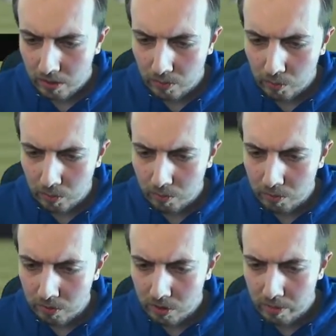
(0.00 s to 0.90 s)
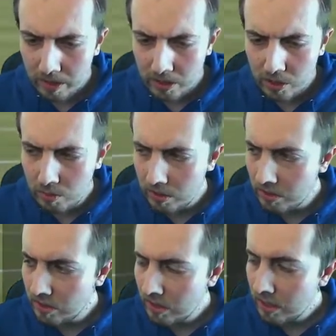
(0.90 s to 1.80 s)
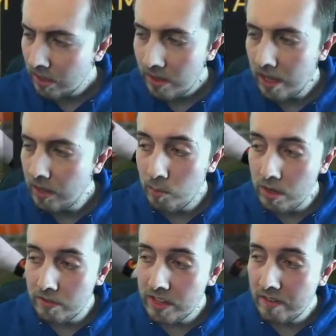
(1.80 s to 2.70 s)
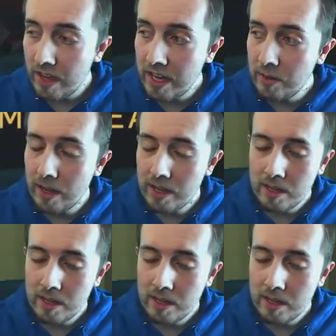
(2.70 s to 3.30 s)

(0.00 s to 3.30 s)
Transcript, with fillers: one on top of their shoulders, they wouldn't have saved that anyway.